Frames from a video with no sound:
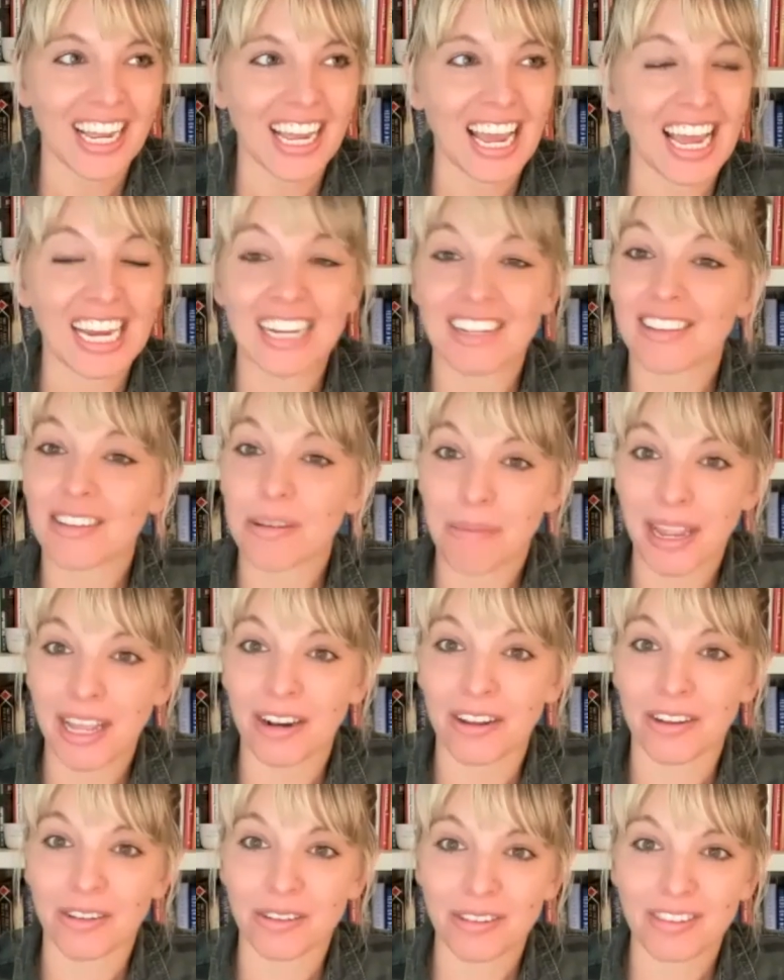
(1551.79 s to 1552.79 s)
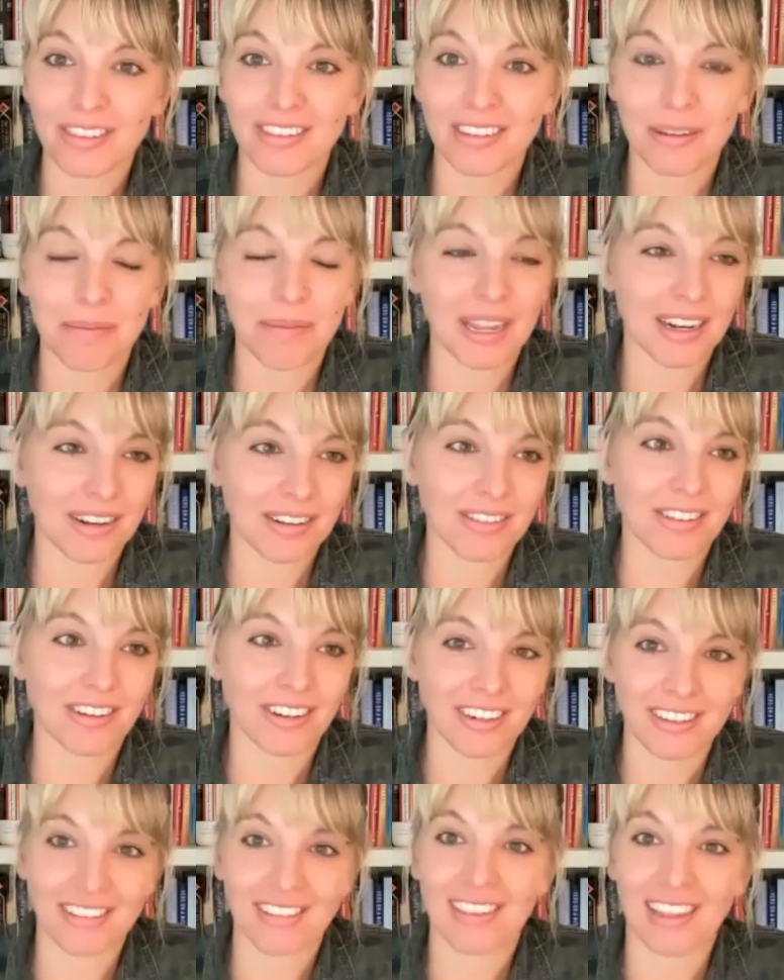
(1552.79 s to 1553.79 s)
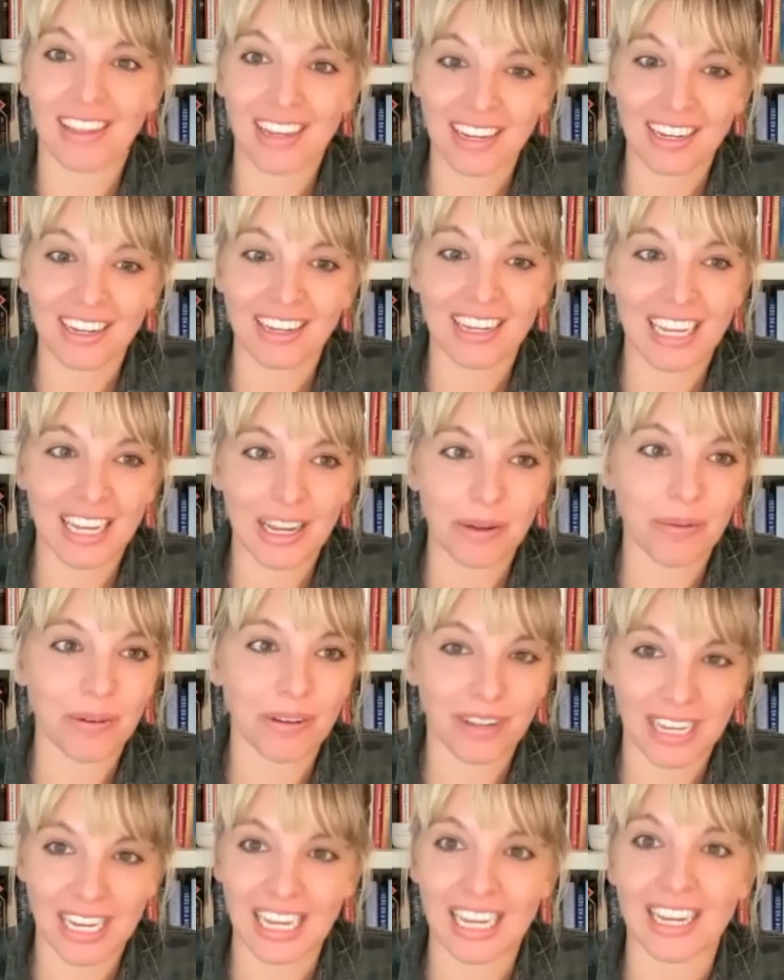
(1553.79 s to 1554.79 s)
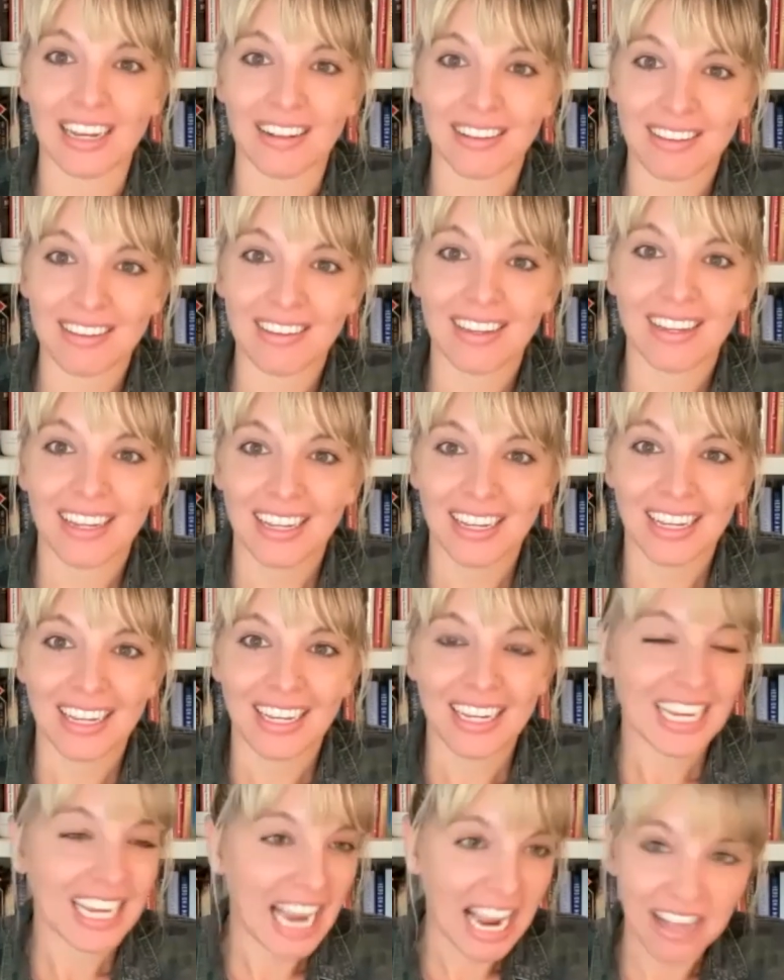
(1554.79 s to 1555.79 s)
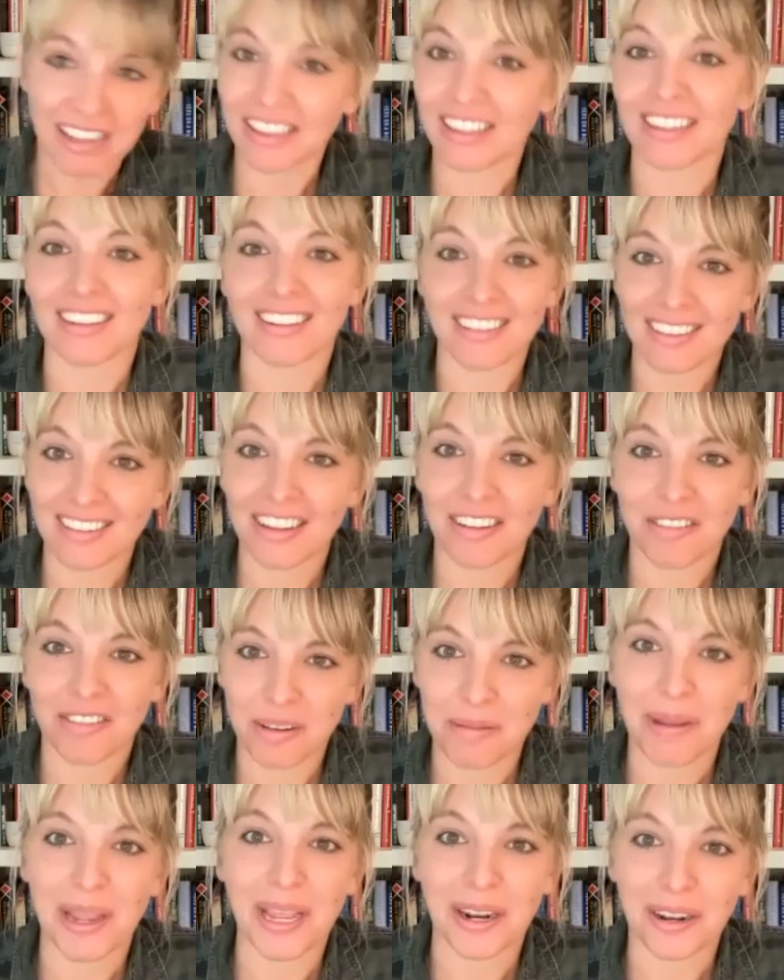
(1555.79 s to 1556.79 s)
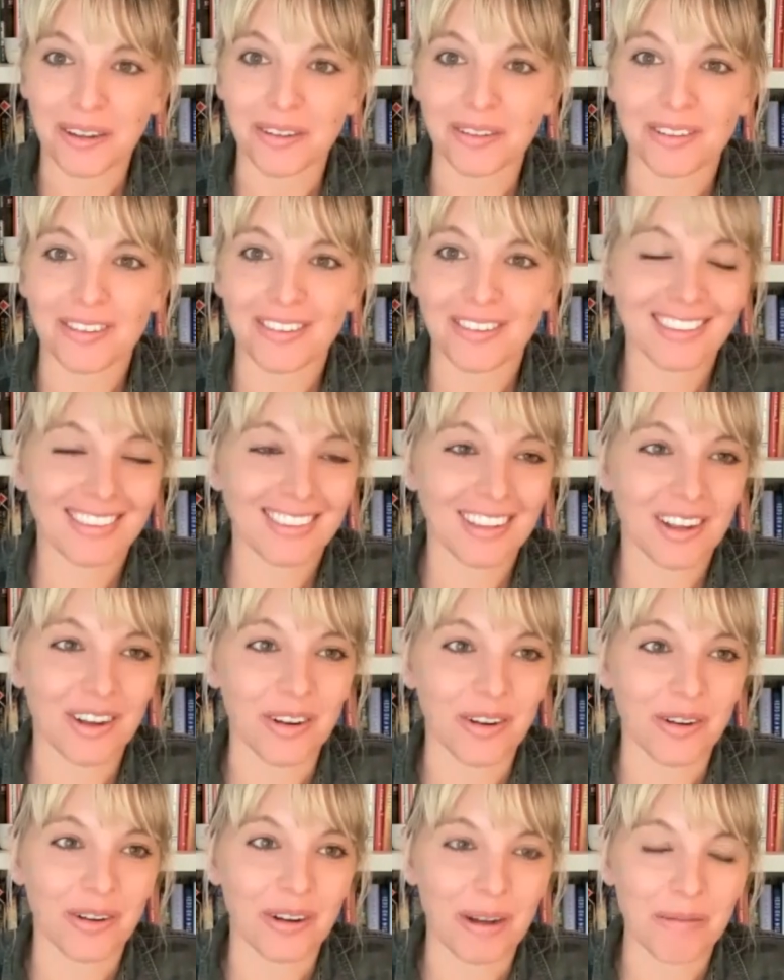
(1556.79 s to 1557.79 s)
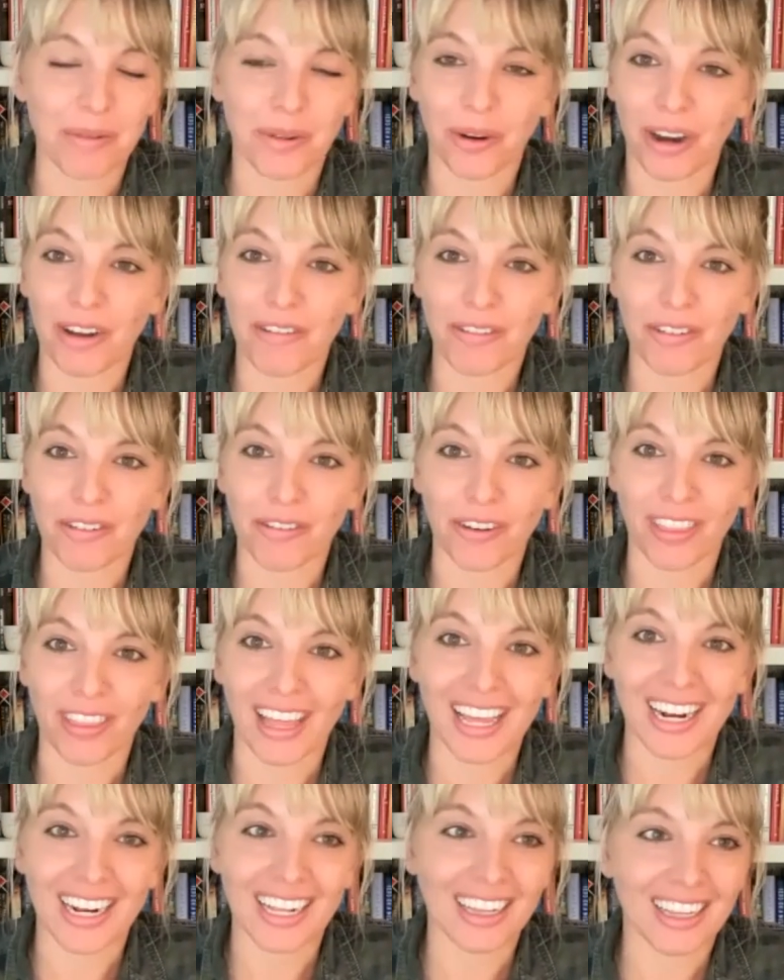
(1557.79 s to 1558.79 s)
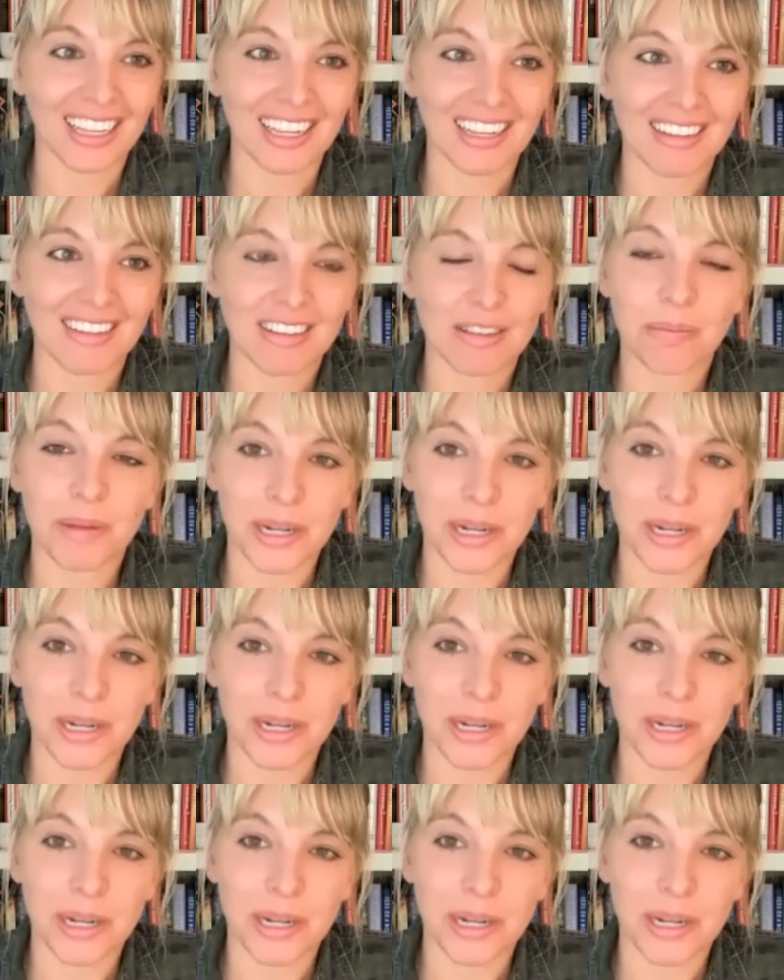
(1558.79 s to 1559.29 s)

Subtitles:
And tomatoes. Tomatoes are his thing. He will eat gallons of tomatoes. So I'm grateful for that at least.